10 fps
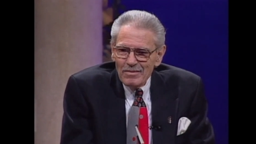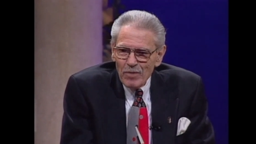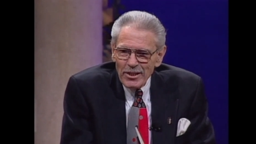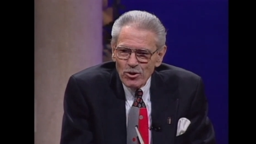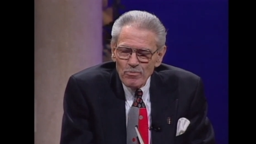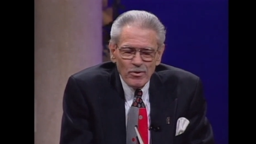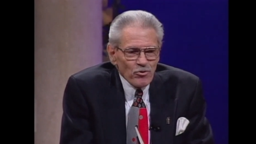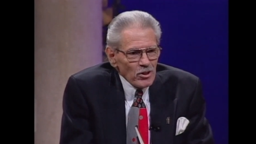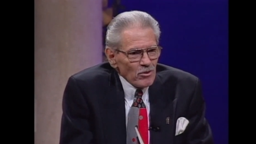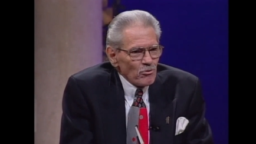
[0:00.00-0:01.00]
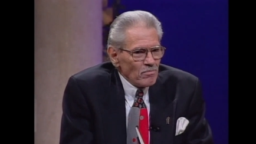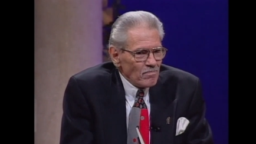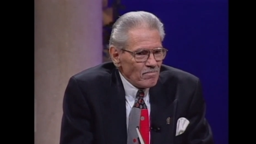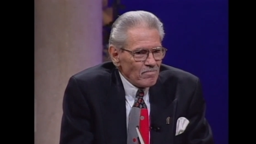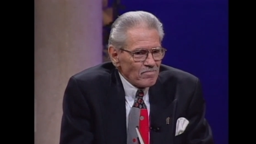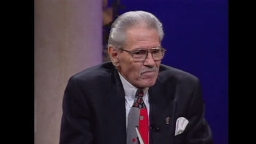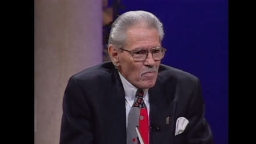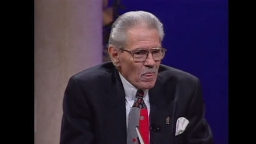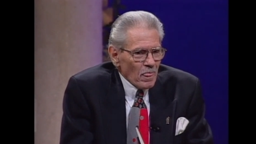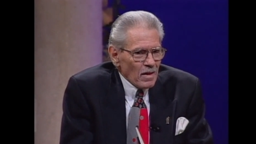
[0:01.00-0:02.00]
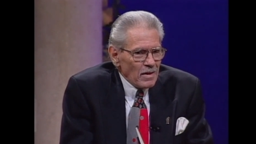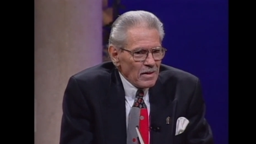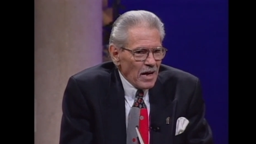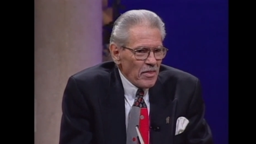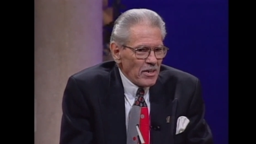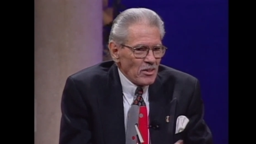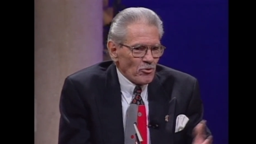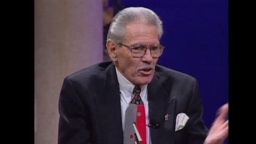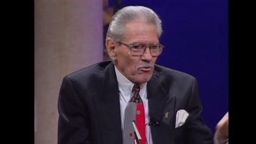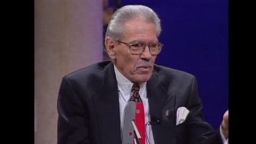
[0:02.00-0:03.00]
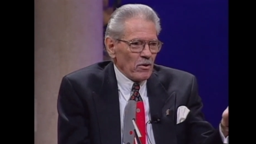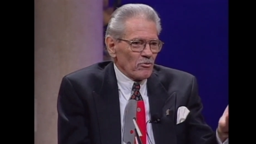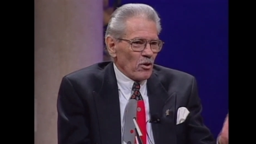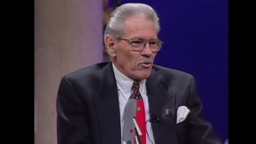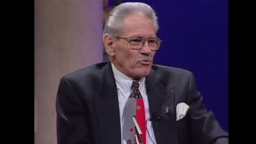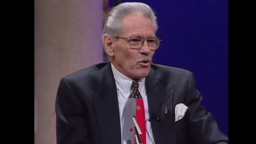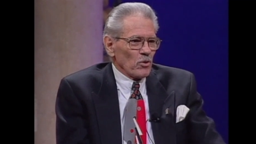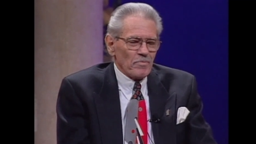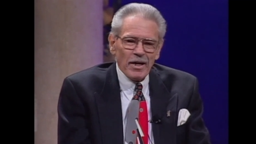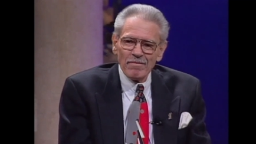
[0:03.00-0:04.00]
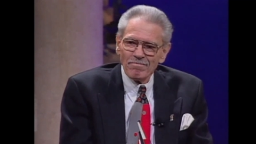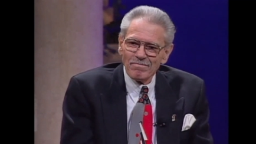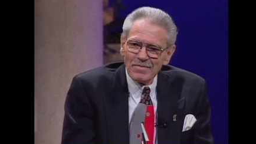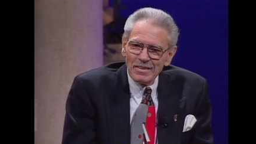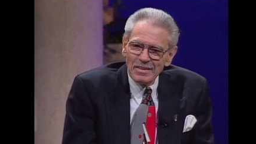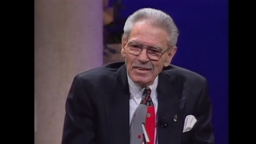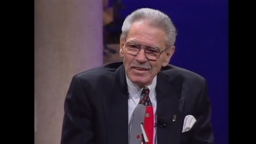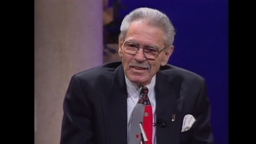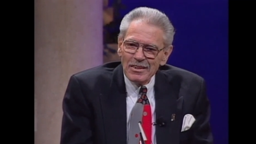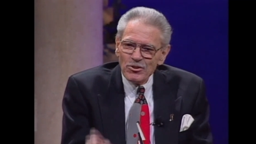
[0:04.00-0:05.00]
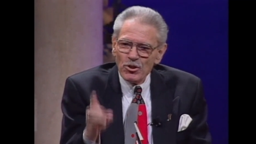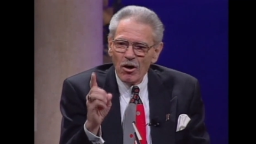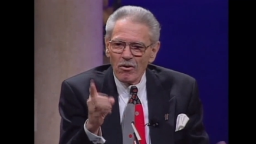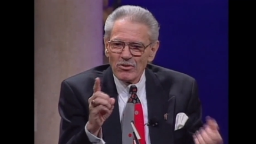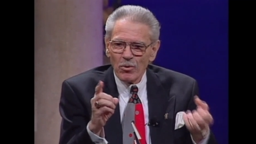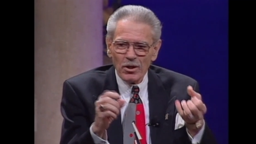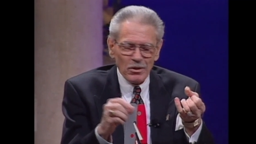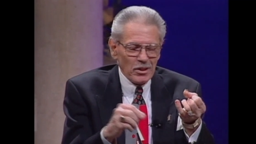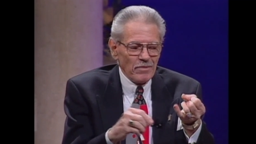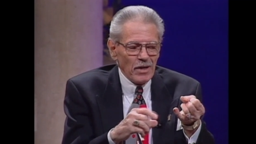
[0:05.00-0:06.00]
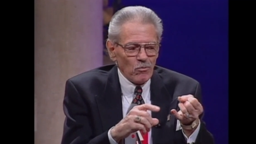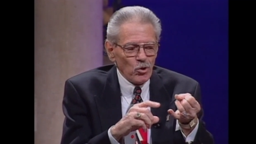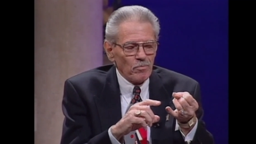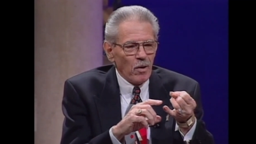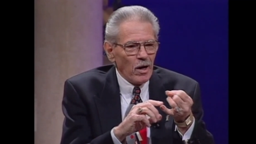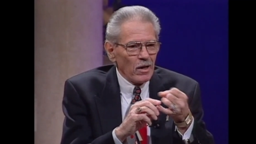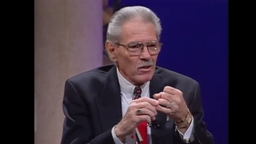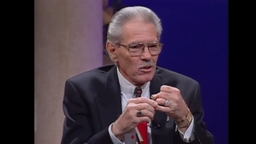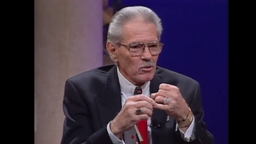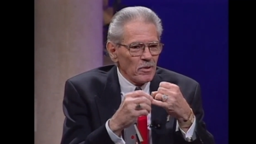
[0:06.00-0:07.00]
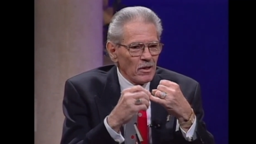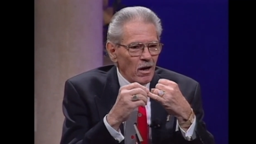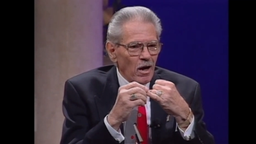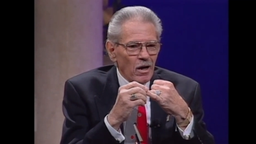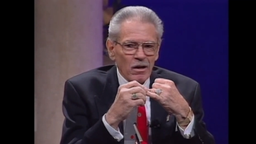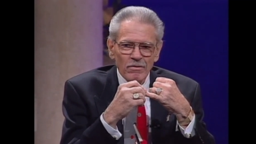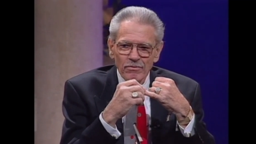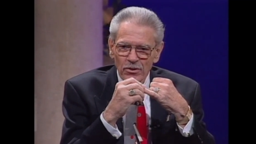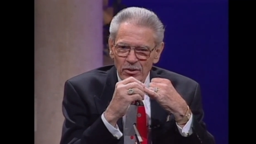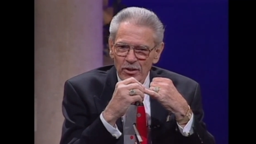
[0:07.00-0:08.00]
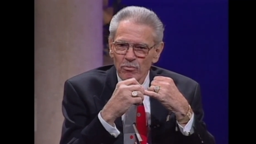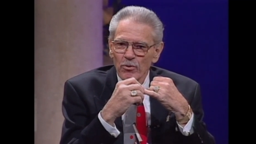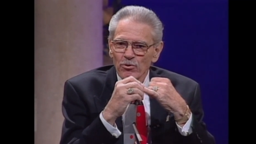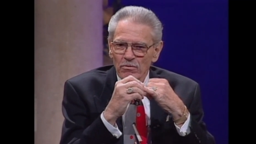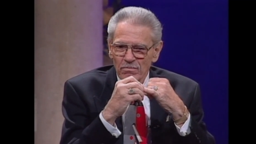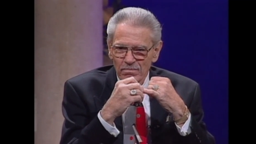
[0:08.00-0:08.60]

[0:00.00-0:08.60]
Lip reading: Mike Turpin says. I think he said his parents always told him that. You always want to leave that wood pile a little bit higher for the next person.